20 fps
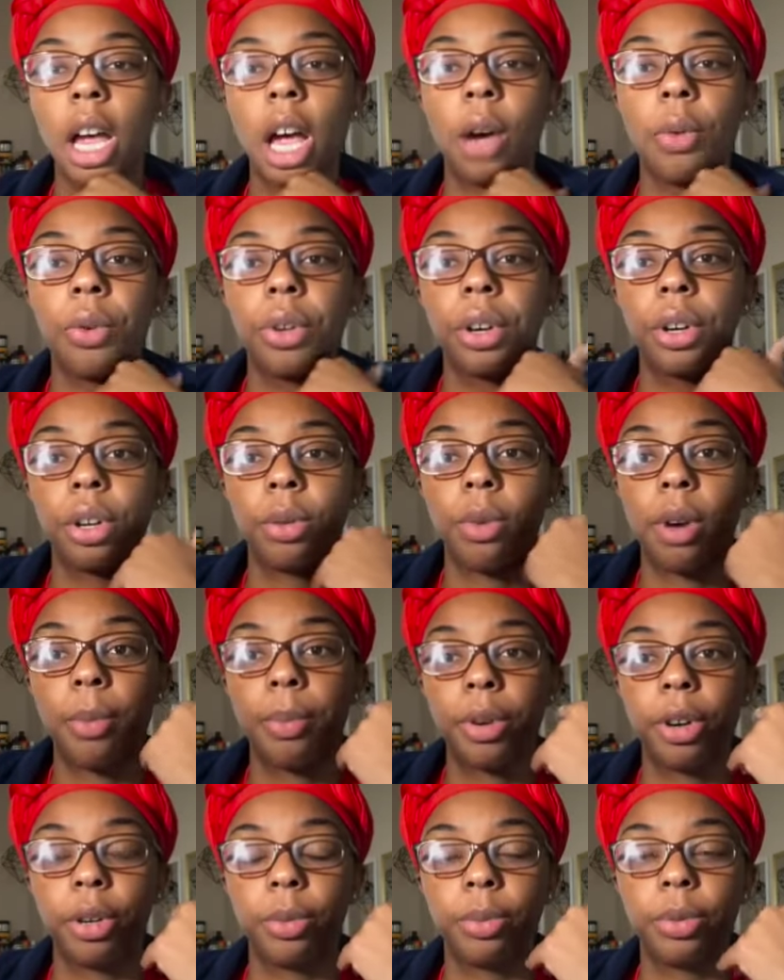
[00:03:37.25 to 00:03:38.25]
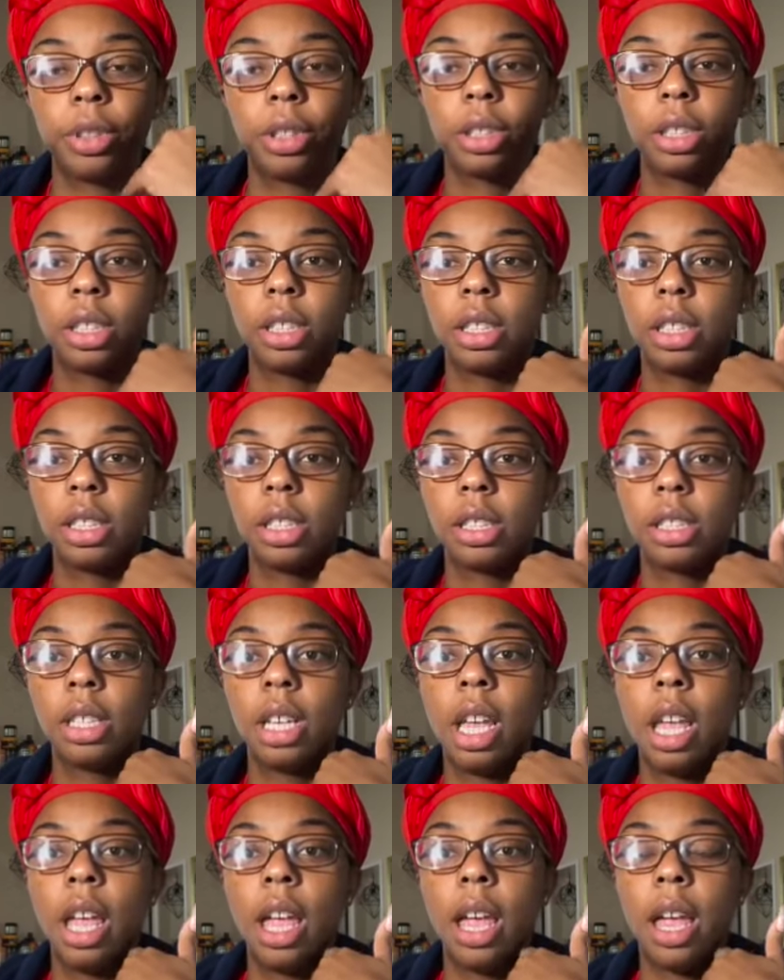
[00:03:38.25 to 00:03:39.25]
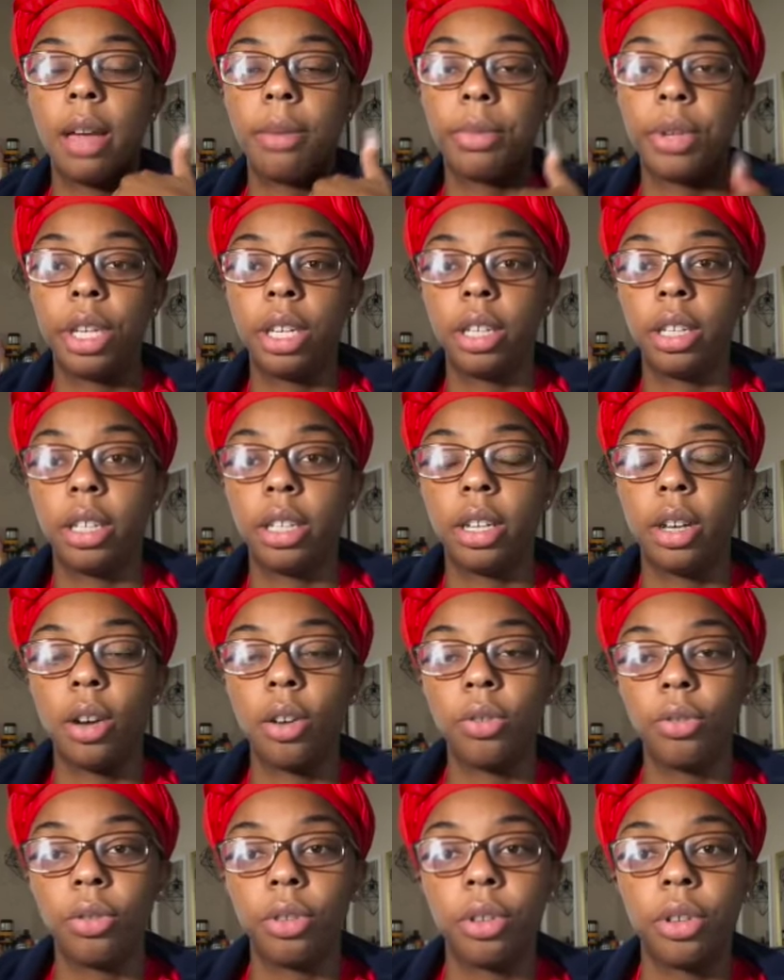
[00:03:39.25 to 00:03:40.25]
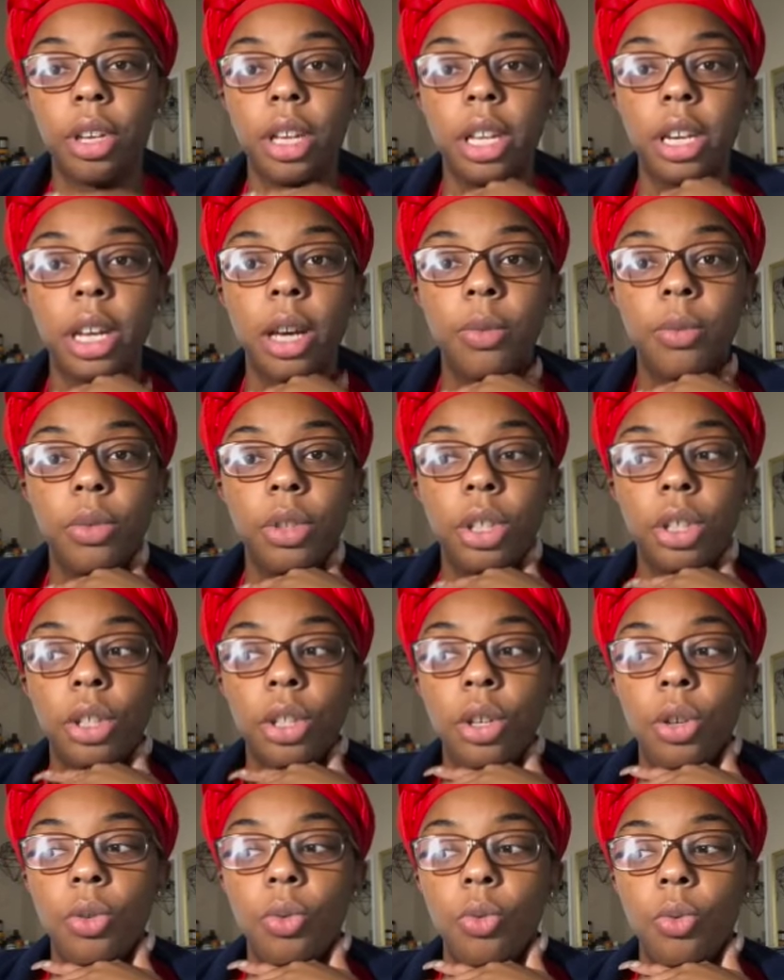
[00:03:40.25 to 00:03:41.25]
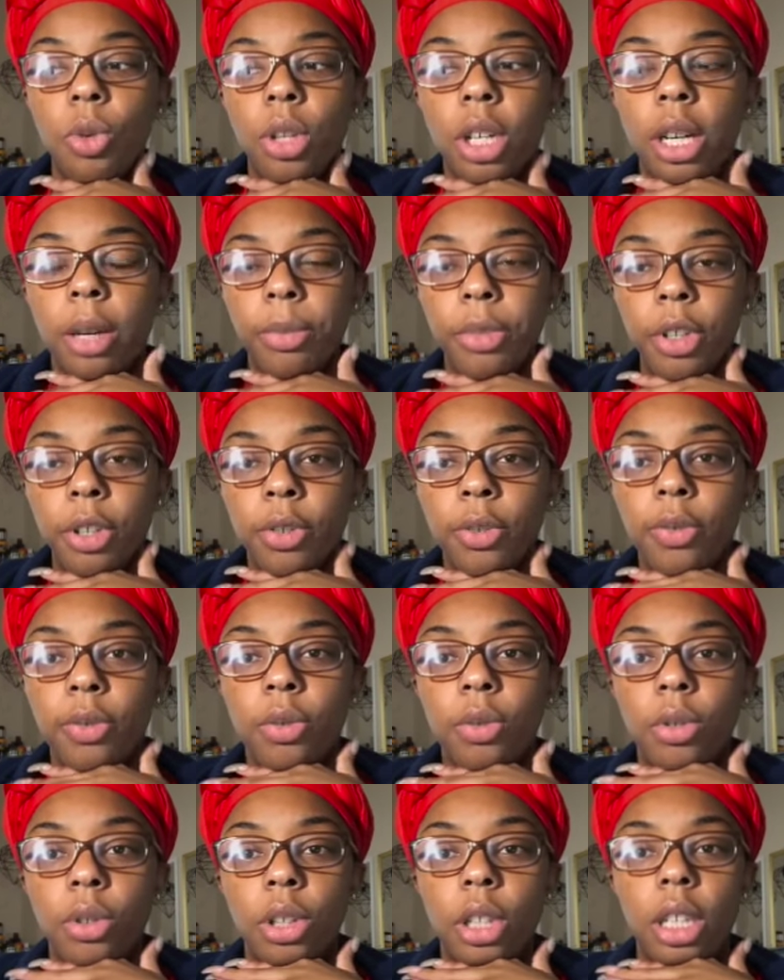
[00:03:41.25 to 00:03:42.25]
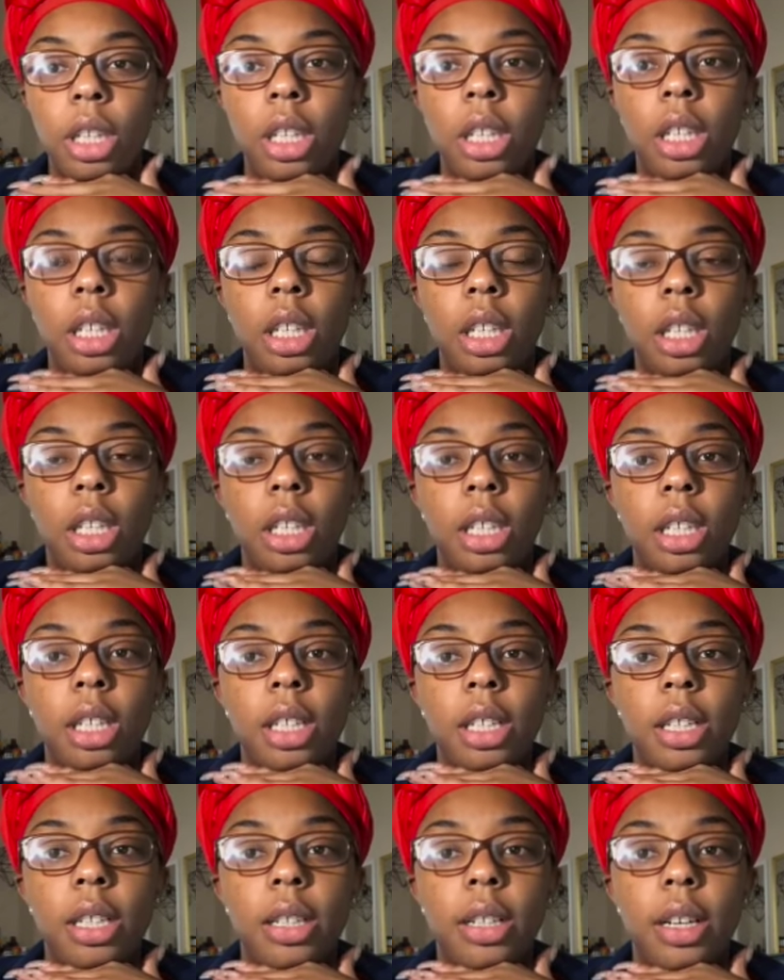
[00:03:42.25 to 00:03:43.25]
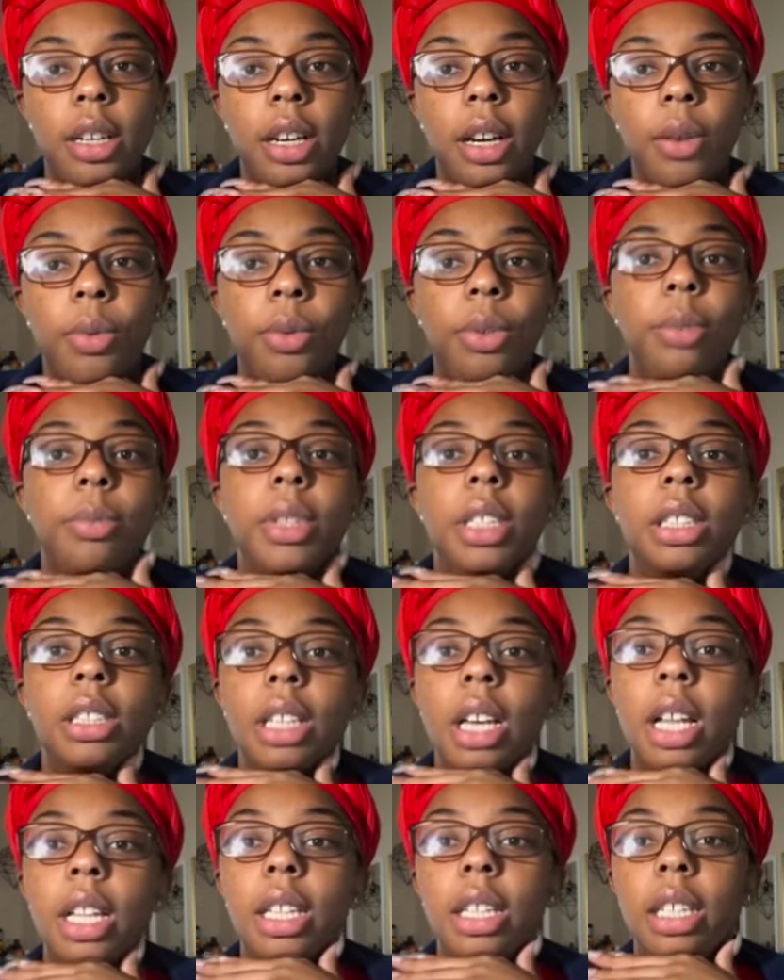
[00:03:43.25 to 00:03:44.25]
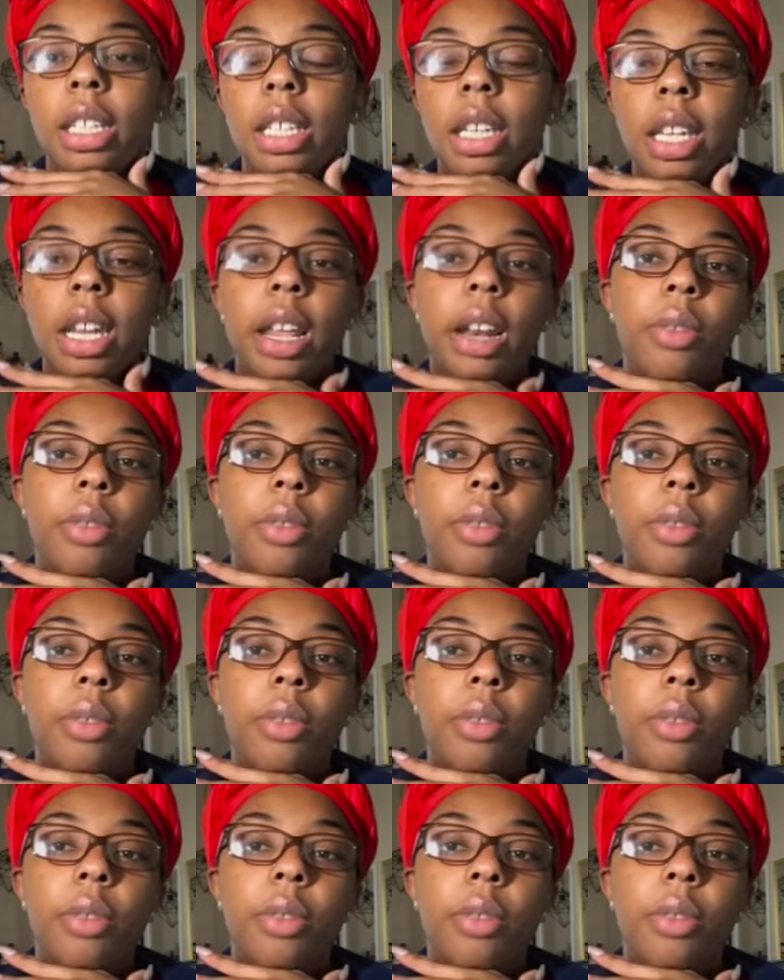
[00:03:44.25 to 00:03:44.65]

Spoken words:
I want to know my purpose because I'm getting older and I want to know what I'm here for, and I want to be solid in that.